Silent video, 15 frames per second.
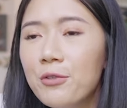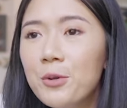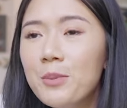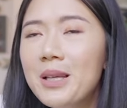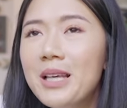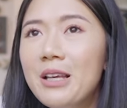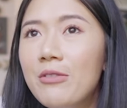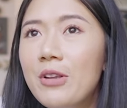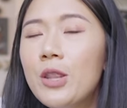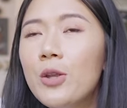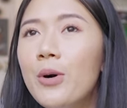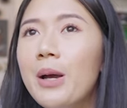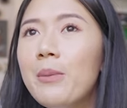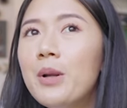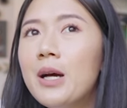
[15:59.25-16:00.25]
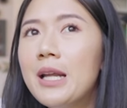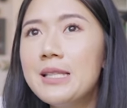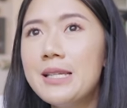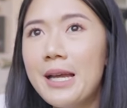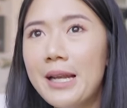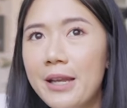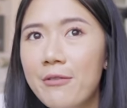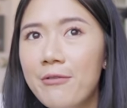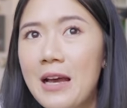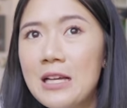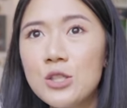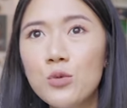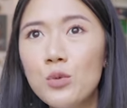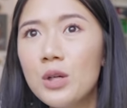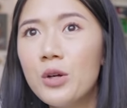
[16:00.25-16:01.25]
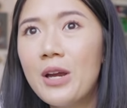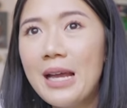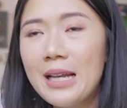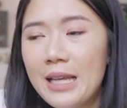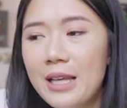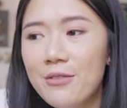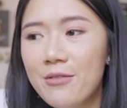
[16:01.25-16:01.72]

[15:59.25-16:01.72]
For me, even though I'm not attending Fashion Week or any